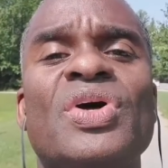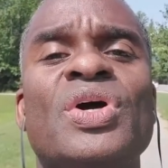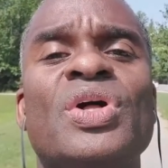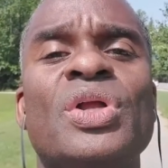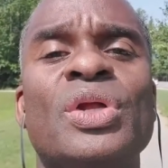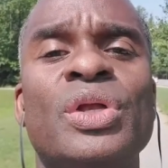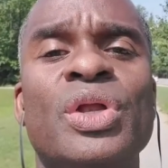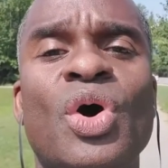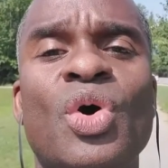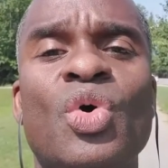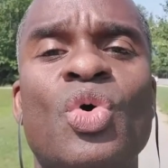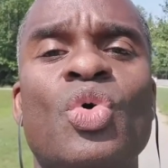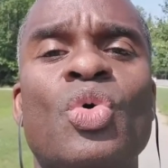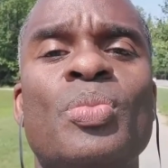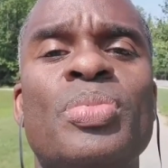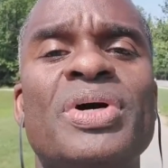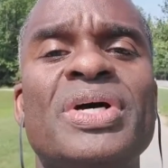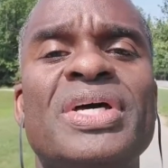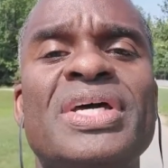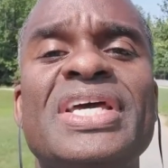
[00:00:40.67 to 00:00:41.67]
the globe
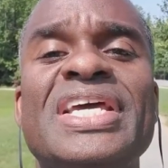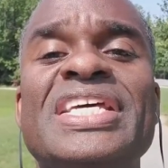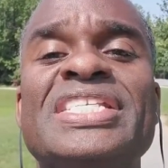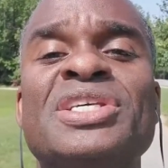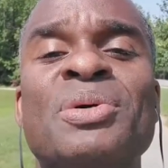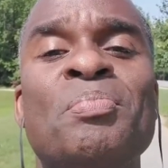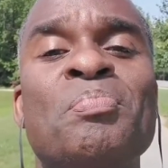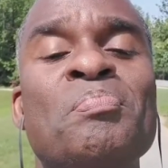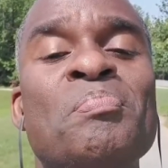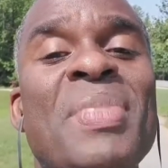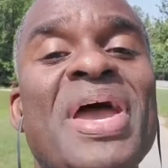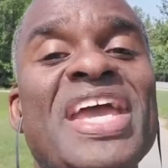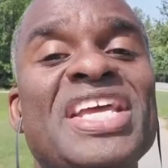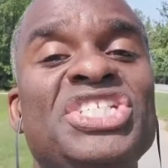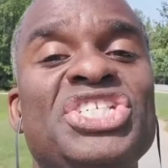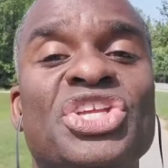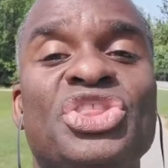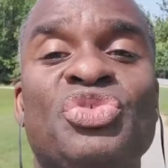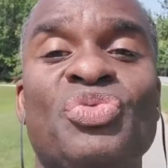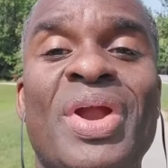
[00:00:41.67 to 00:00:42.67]
is a
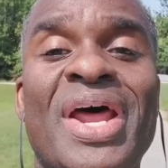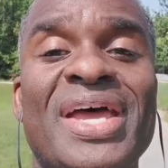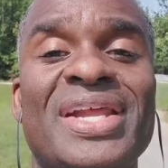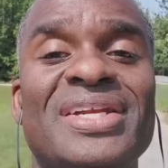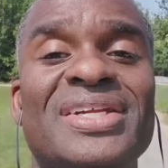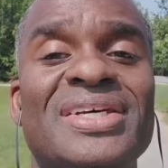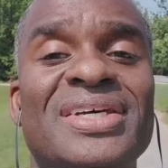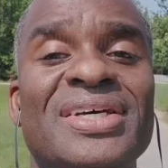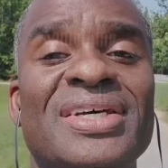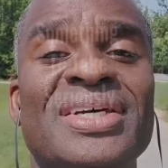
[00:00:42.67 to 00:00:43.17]
major threat.